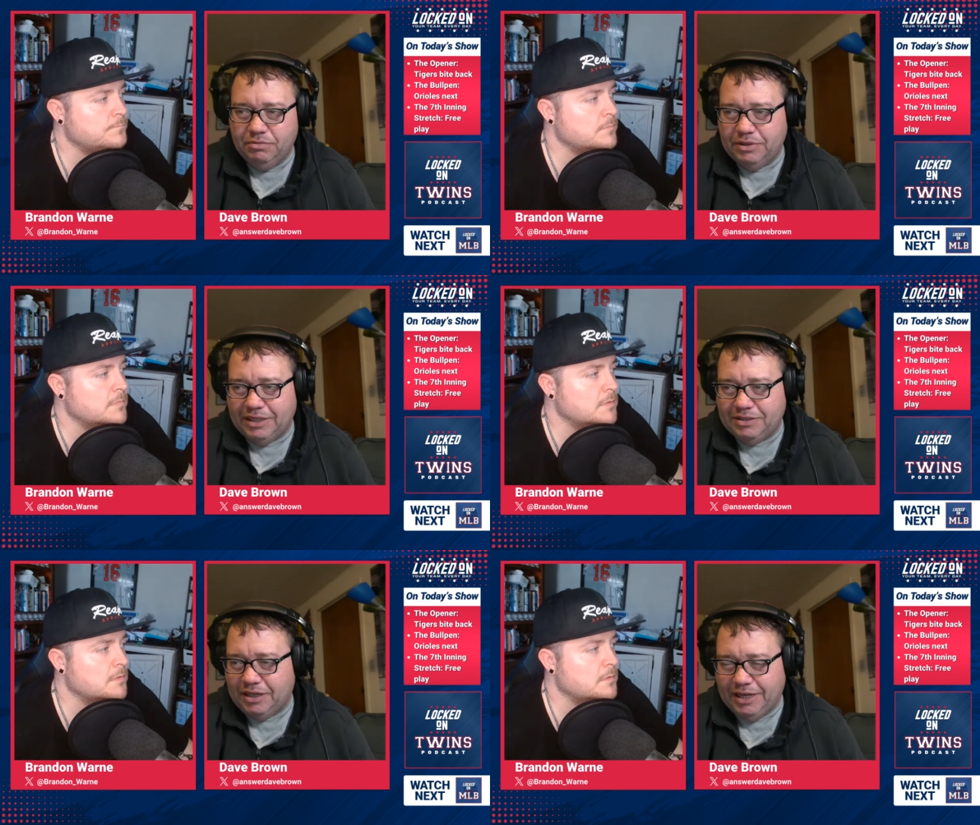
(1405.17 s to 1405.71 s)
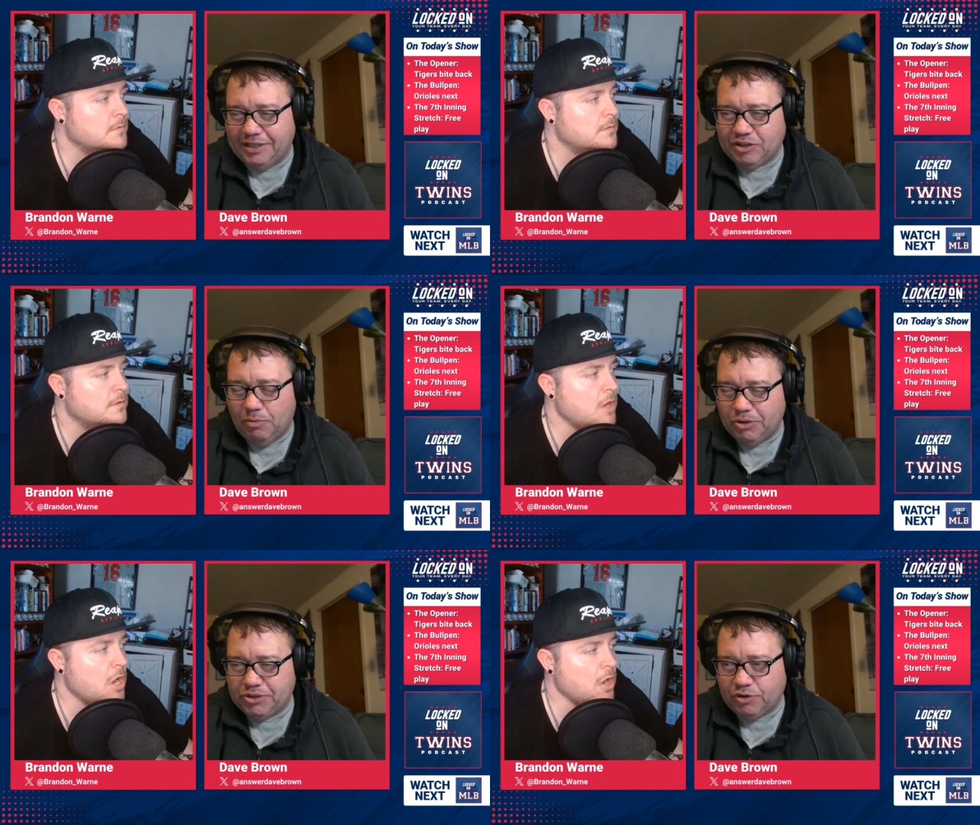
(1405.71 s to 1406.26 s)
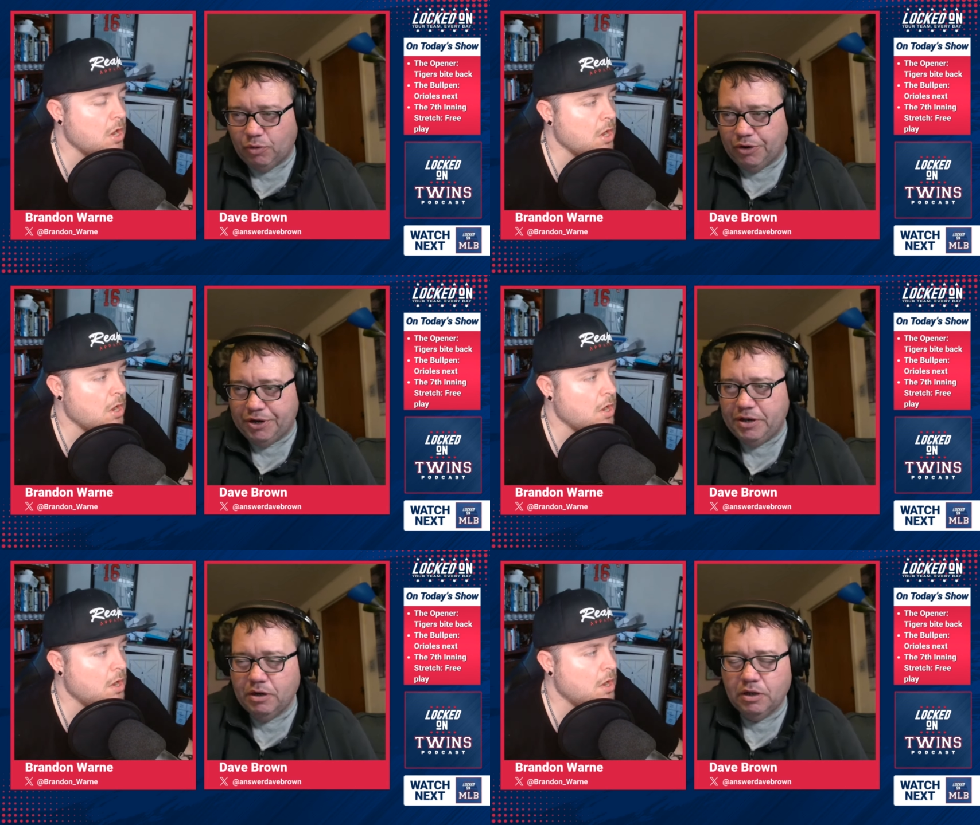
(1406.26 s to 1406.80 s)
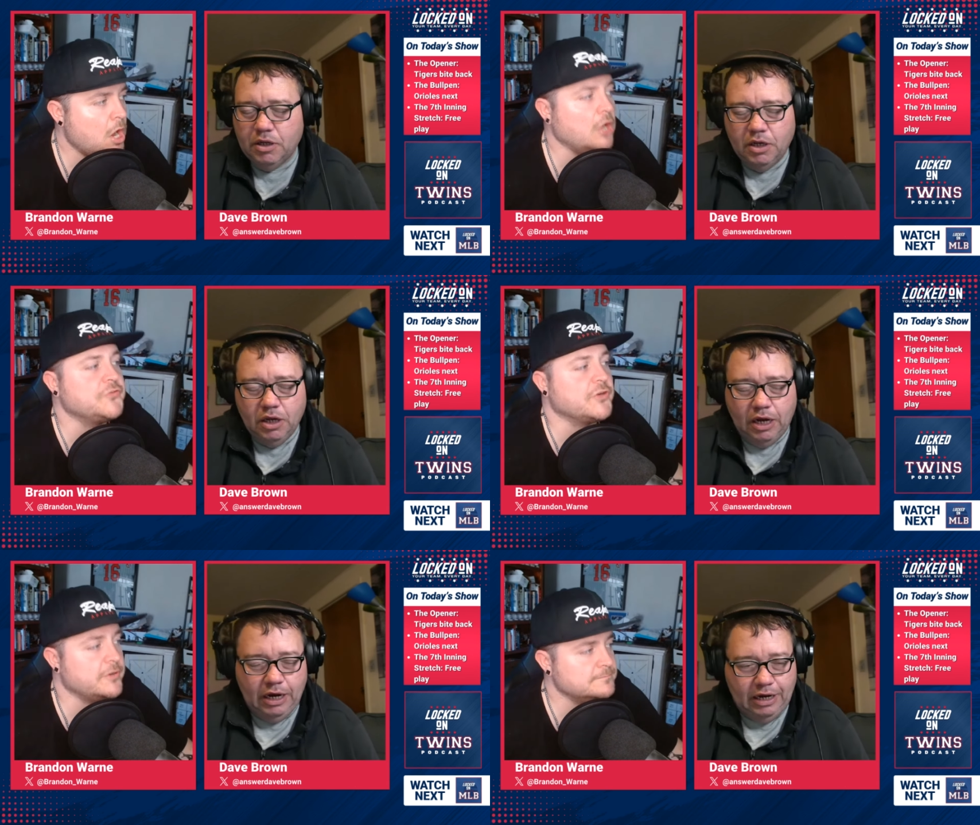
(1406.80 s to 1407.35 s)
Speaker 1: that's and that's almost the word
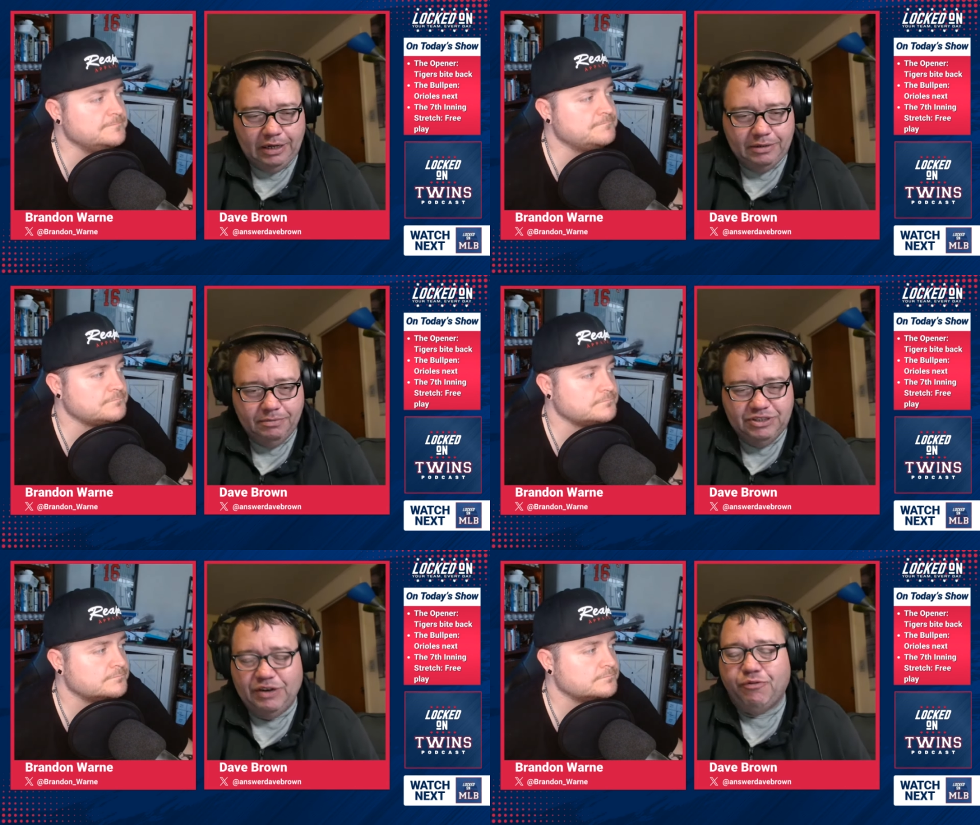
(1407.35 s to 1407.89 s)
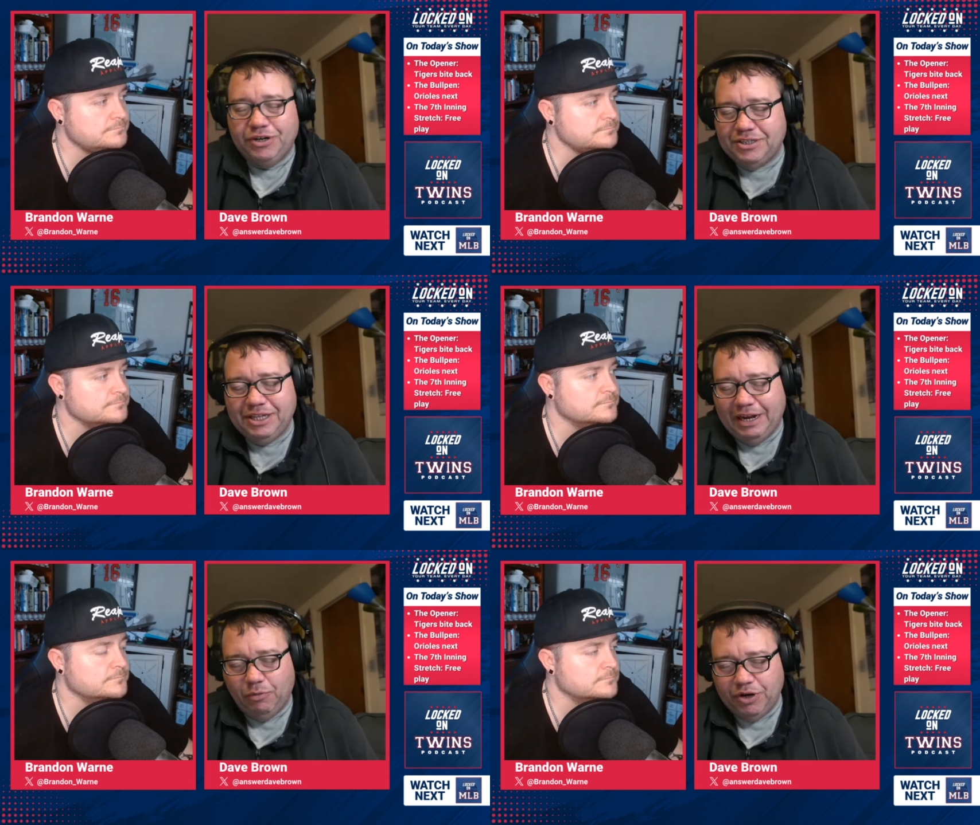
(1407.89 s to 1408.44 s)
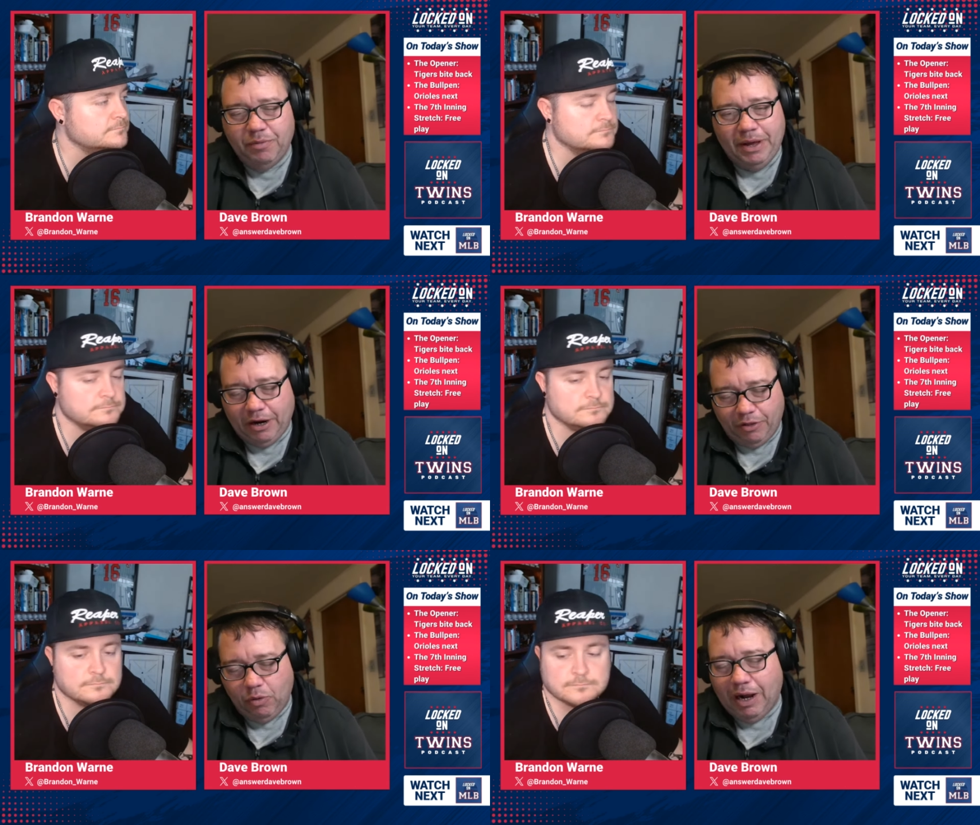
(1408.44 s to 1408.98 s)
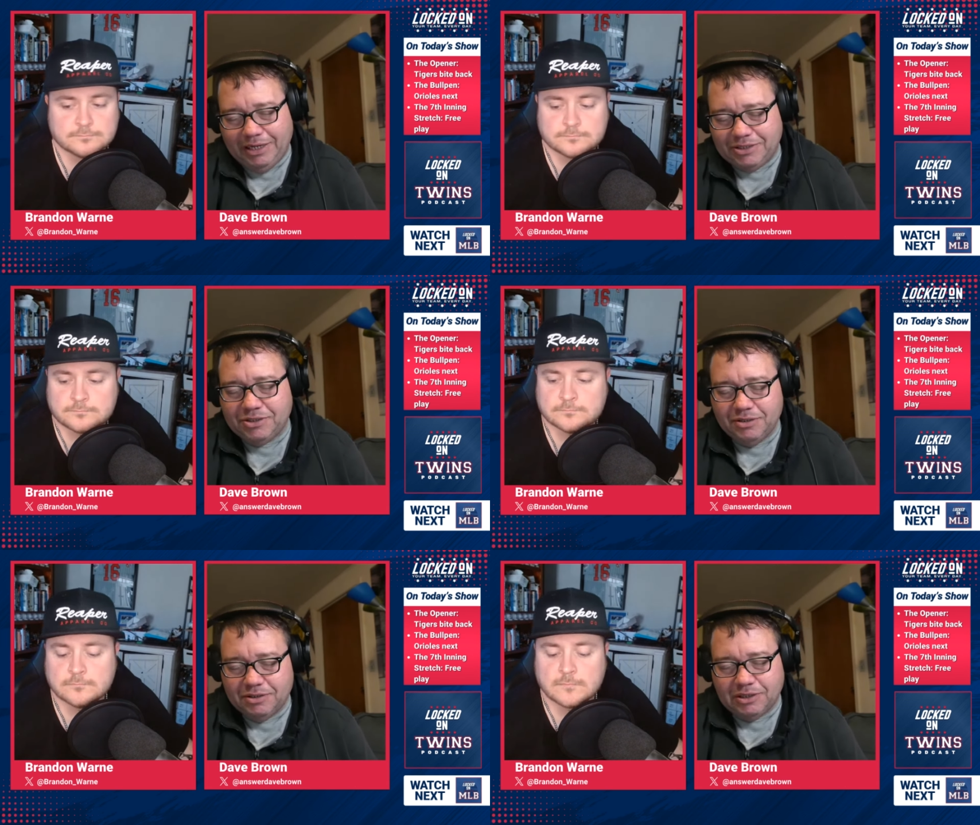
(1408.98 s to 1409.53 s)
altered uh, different than it would have been
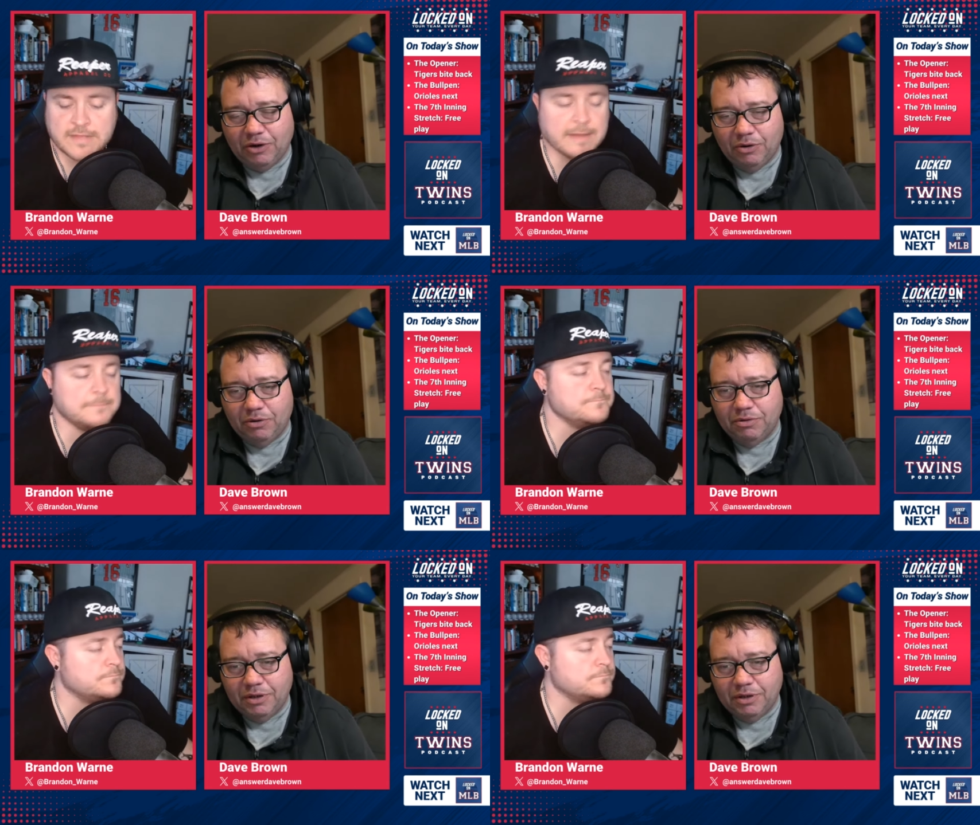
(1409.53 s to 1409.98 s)
otherwise. So yeah,